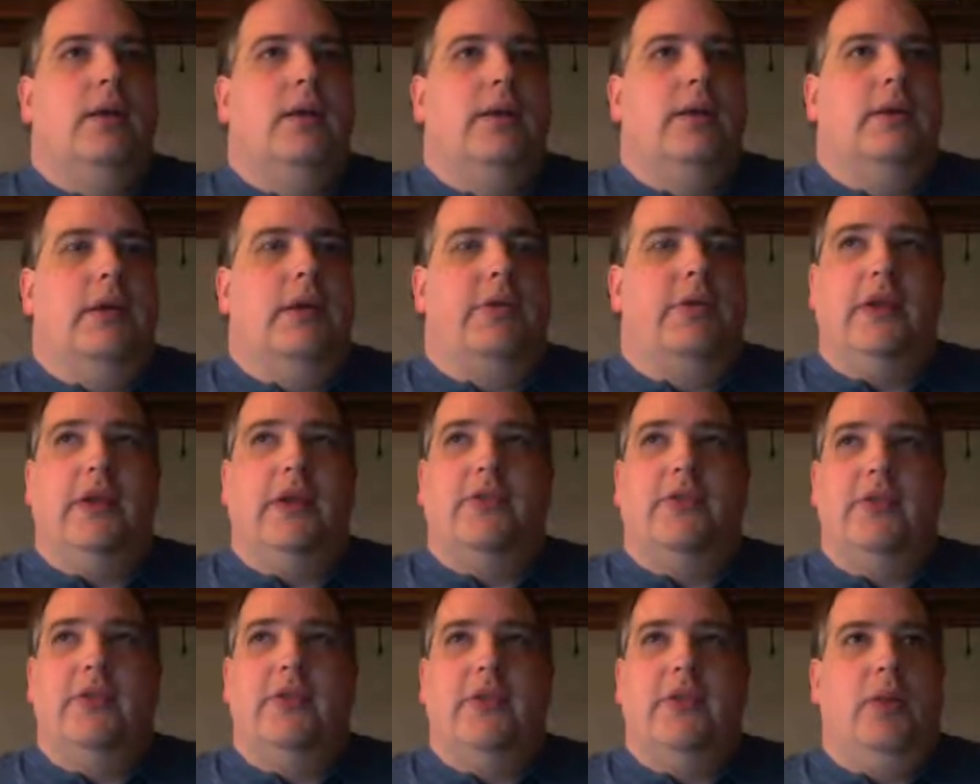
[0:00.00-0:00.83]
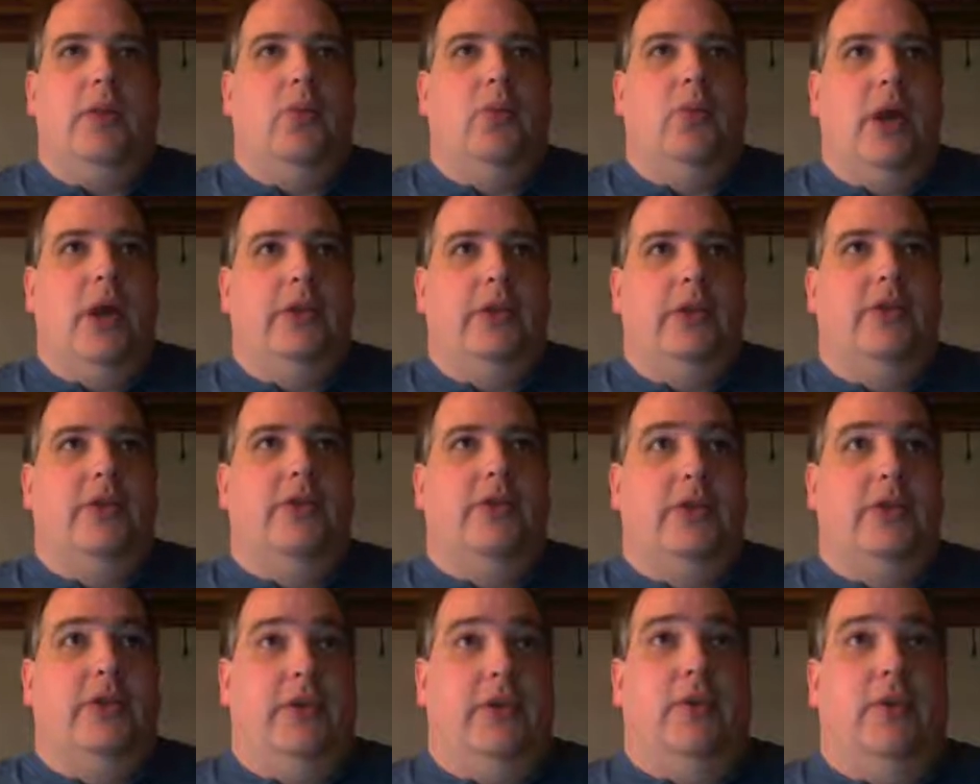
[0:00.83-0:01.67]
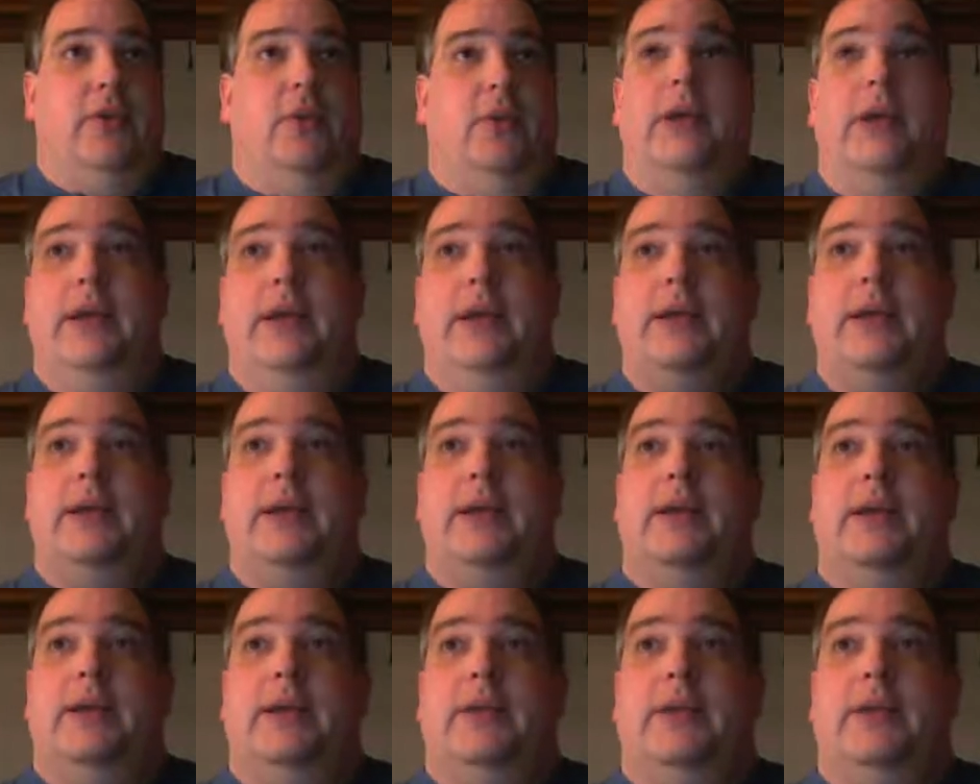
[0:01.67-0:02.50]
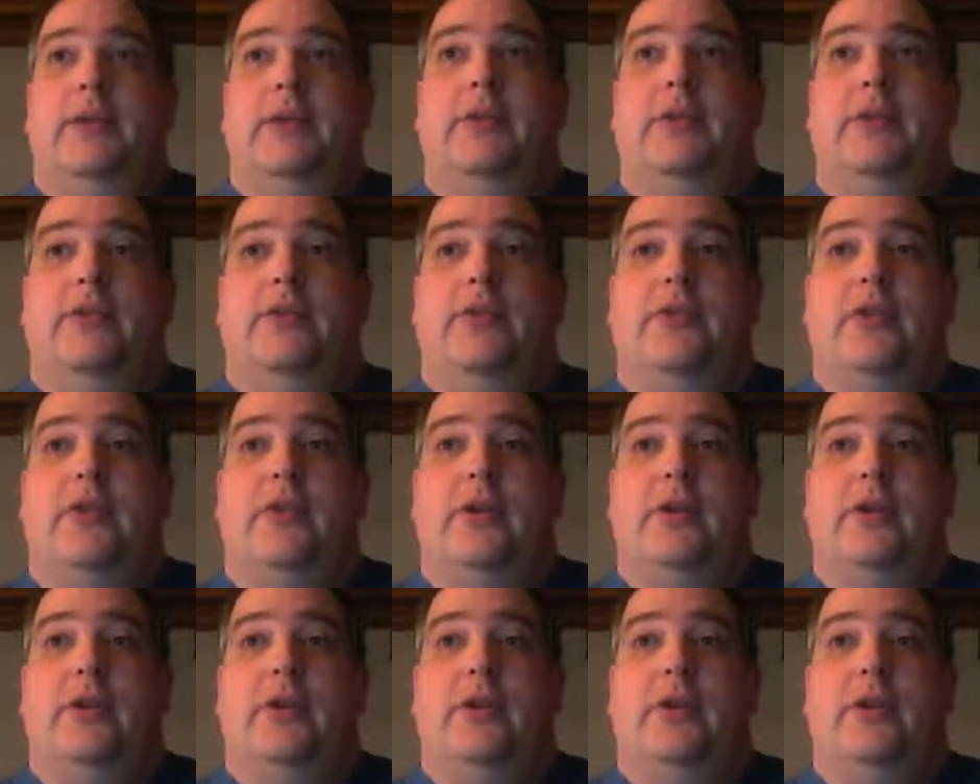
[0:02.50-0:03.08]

Now the next thing that I want to do is,